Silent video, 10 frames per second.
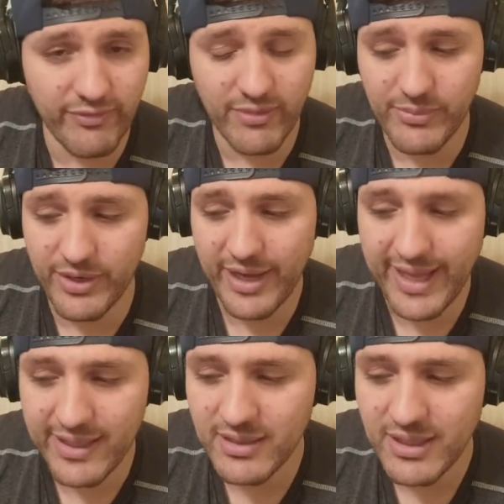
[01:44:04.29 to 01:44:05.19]
from their
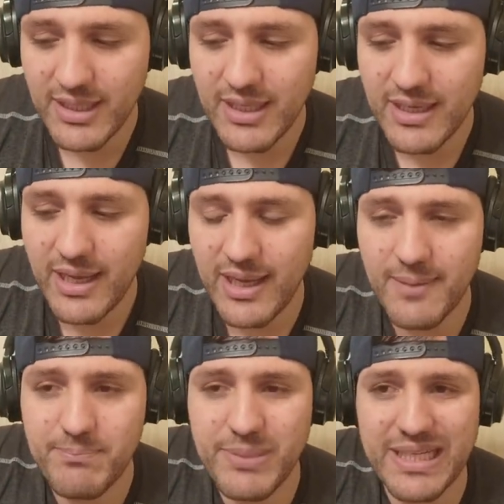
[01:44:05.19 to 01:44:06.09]
head,
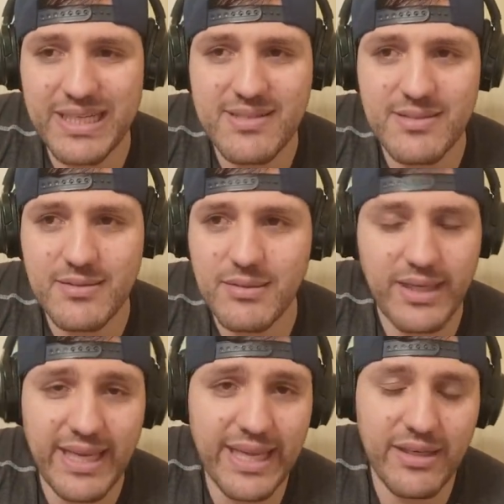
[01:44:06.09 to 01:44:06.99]
uh, because
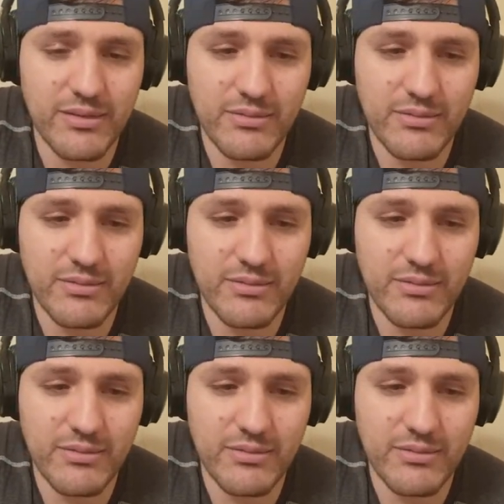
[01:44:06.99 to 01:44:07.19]
again,